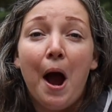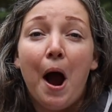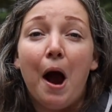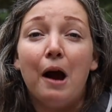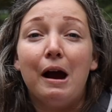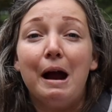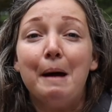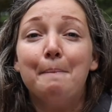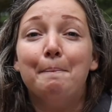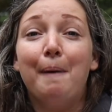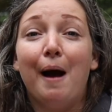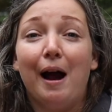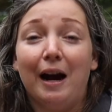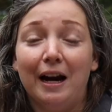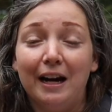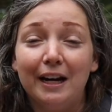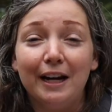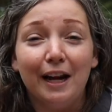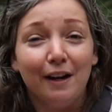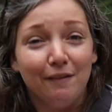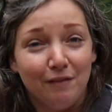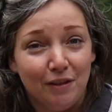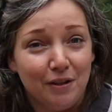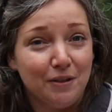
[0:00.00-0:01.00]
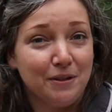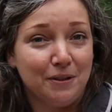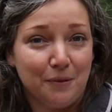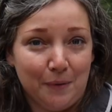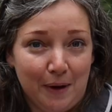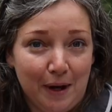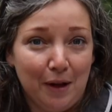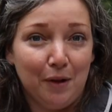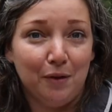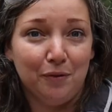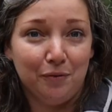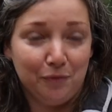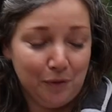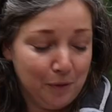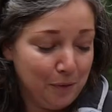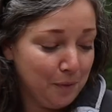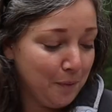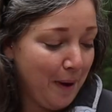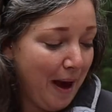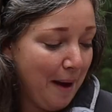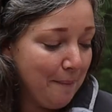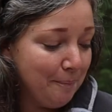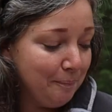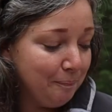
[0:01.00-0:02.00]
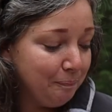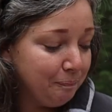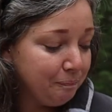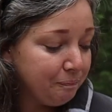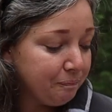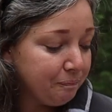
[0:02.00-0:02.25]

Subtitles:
are a part of the soil food web.